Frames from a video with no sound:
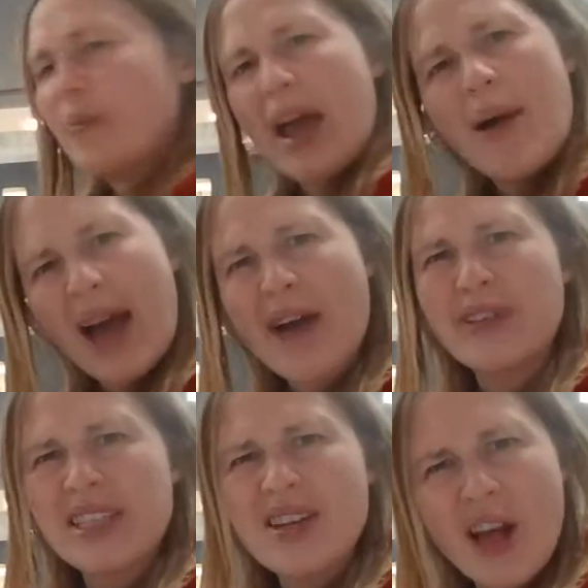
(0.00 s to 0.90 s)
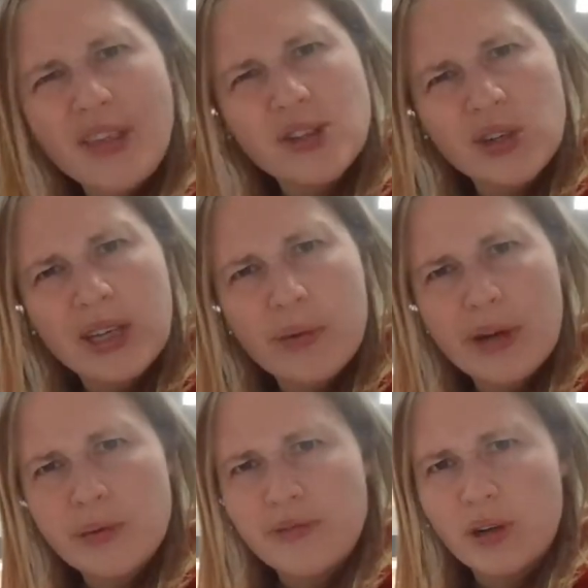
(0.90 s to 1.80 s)
Now have is another tricky
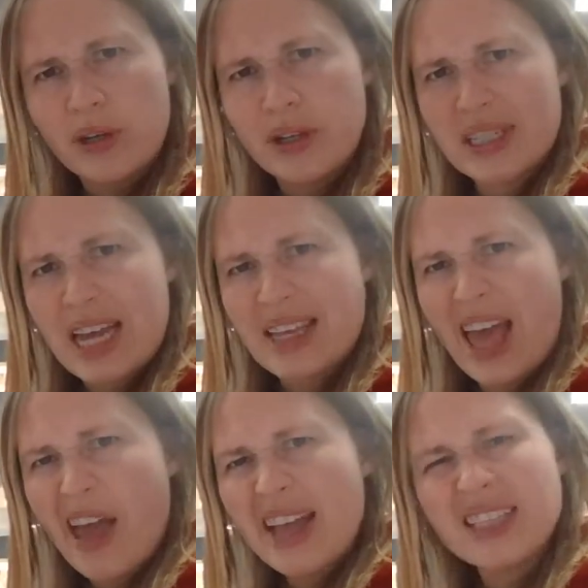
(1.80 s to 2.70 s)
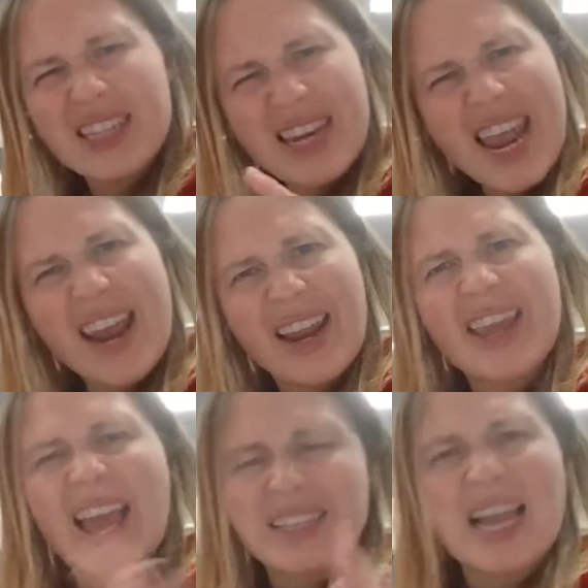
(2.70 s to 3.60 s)
word we've not looked at yet. It's nearly
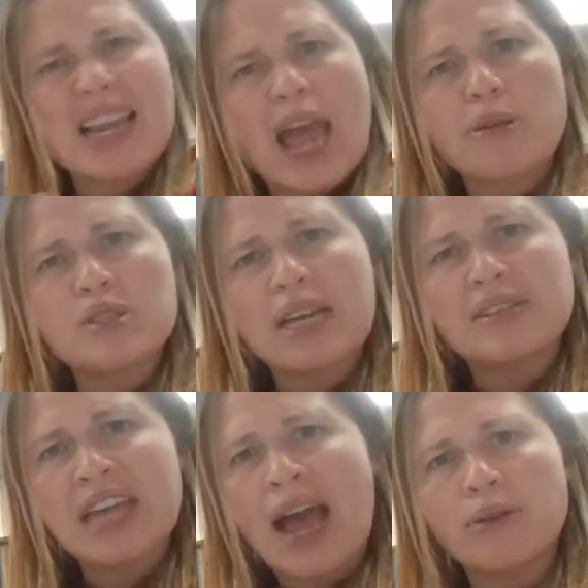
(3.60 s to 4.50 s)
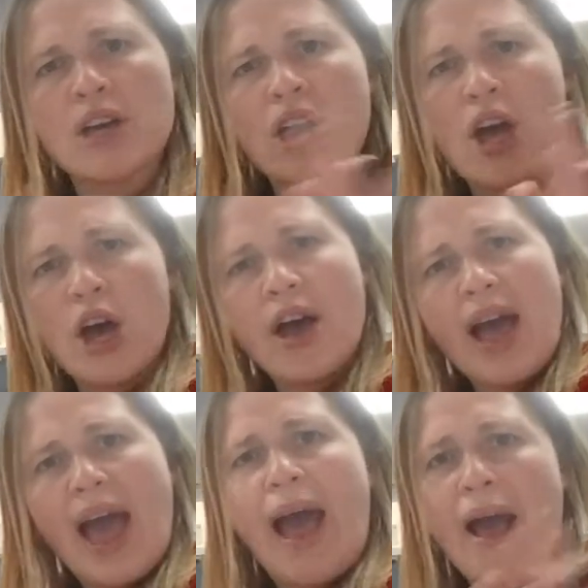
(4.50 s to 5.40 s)
exactly how you sound it out. Have.
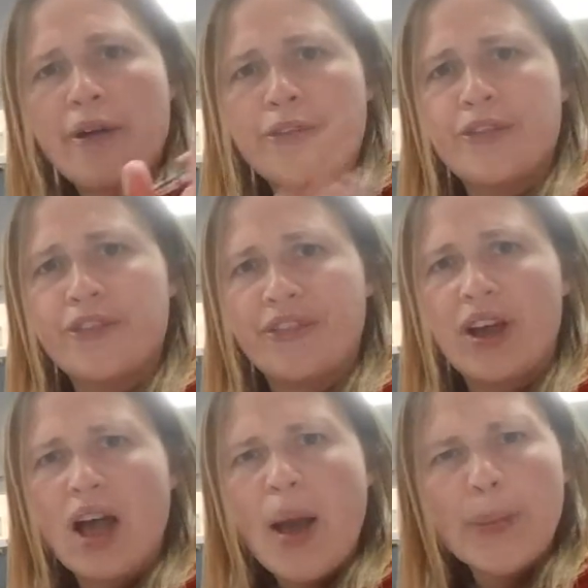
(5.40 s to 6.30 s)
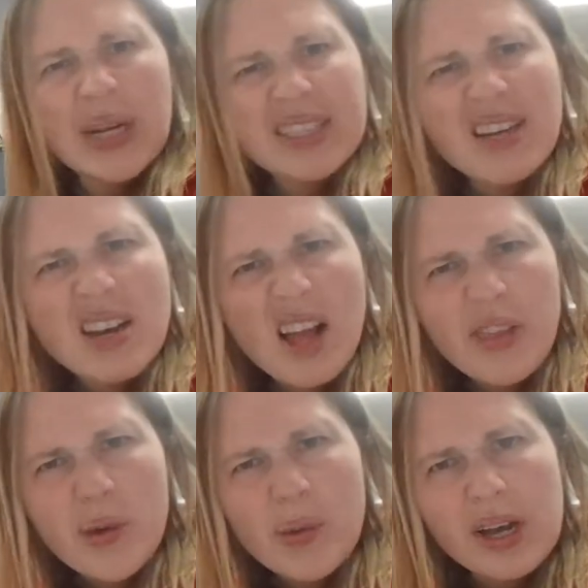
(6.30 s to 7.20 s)
But it's
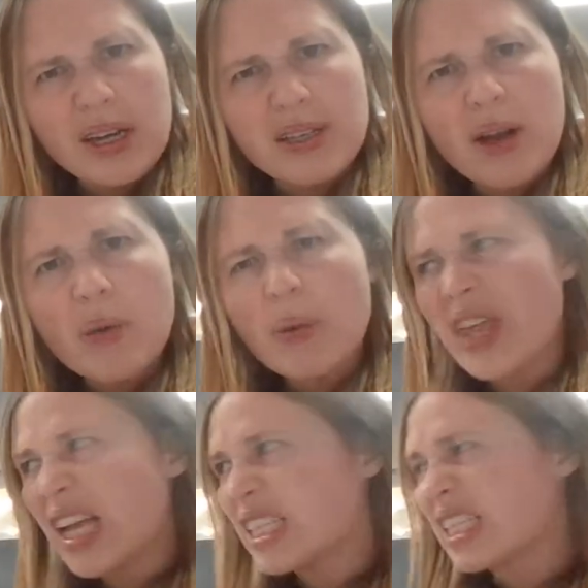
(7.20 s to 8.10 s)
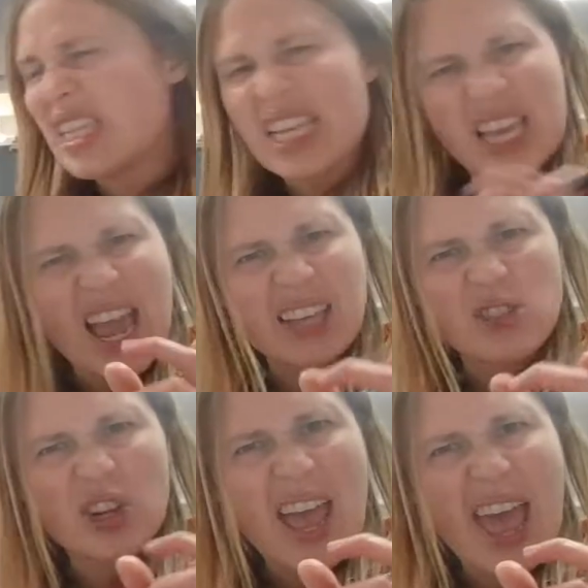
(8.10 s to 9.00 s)
another word with that sneaky
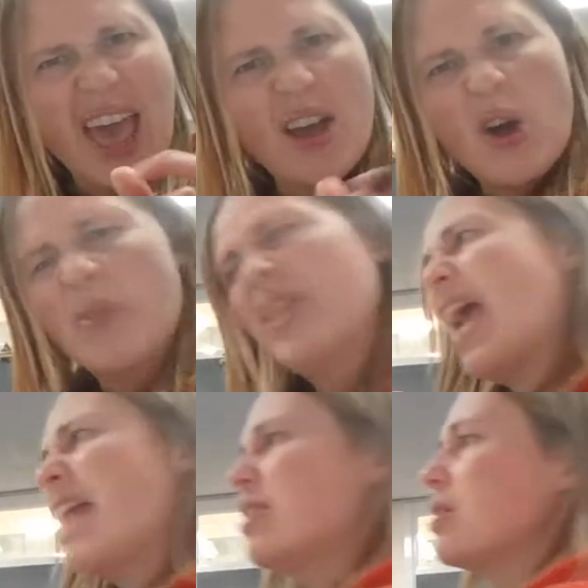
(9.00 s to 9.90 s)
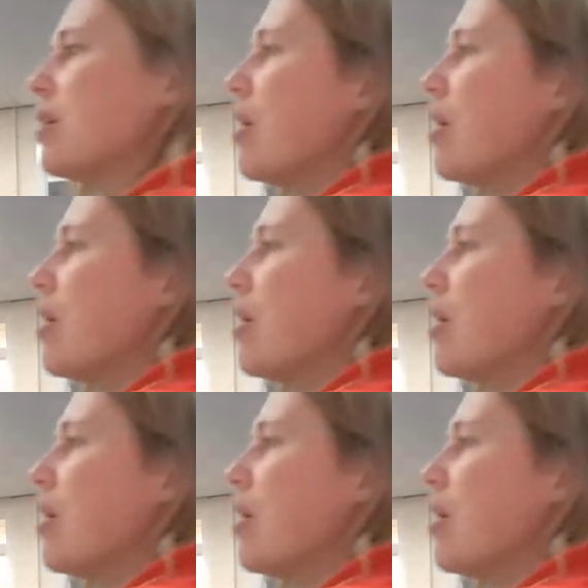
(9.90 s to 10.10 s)
extra E on the end.